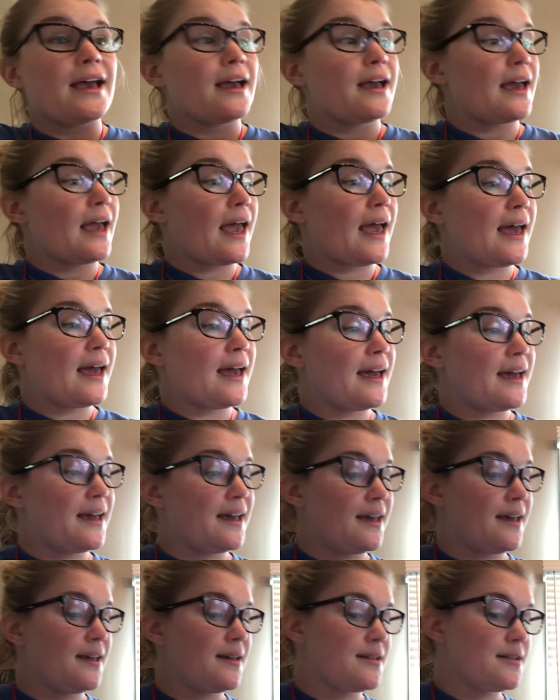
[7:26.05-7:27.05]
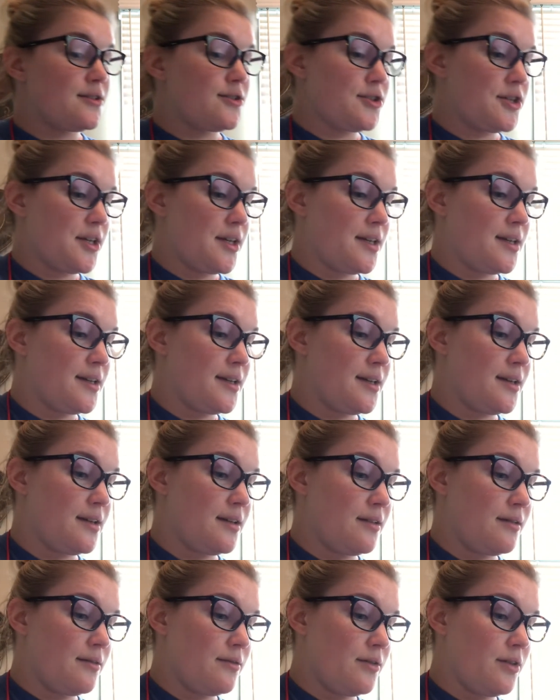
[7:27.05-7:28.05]
A, G.
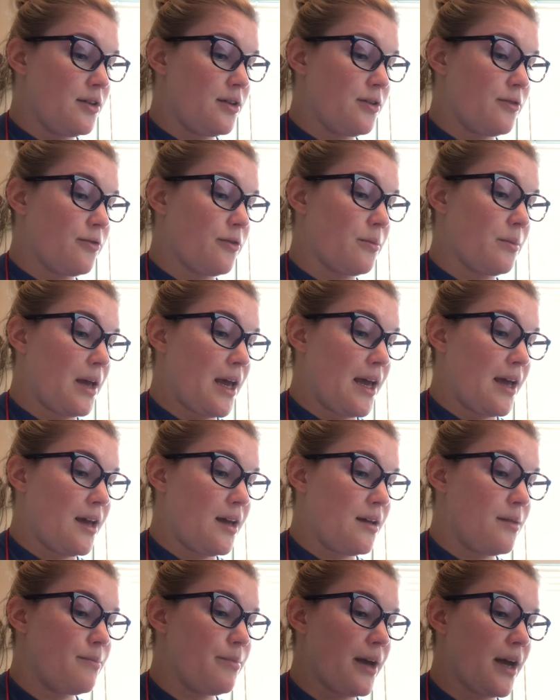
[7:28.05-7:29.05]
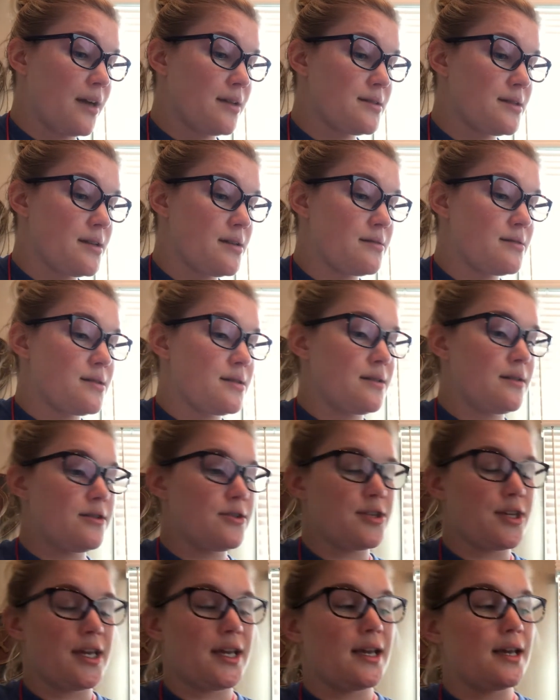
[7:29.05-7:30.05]
You go from A back down to
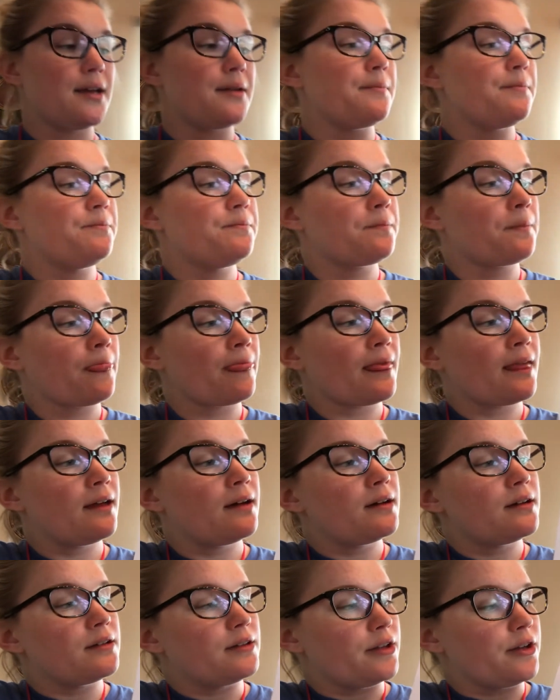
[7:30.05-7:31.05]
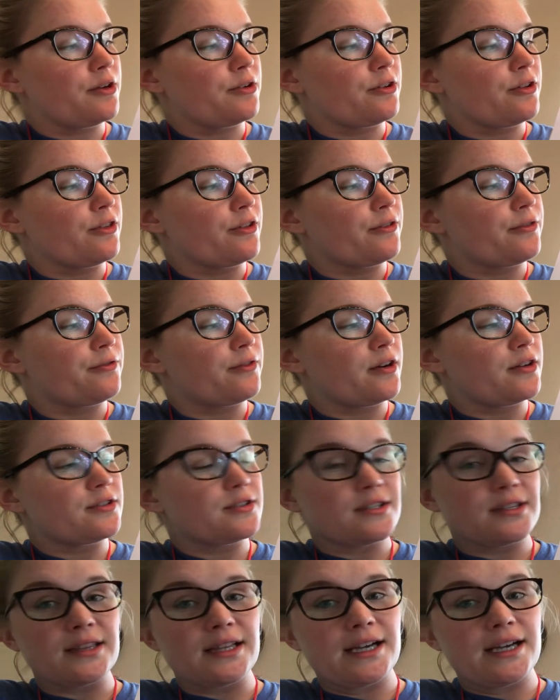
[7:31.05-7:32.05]
G. Note on the
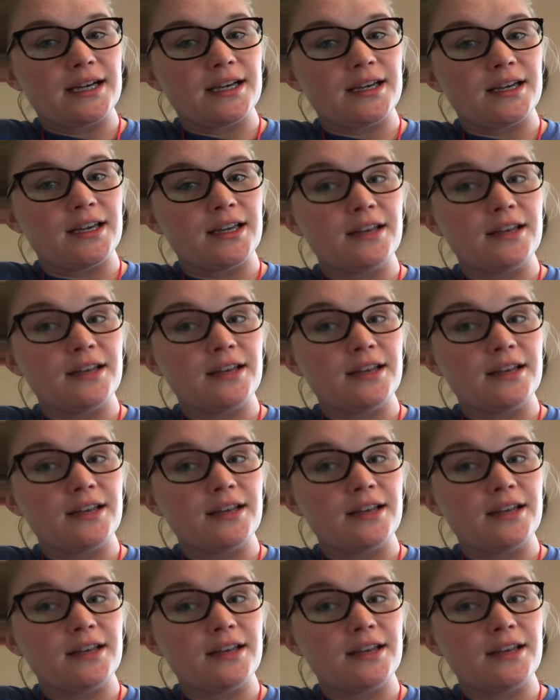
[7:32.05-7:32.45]
first line,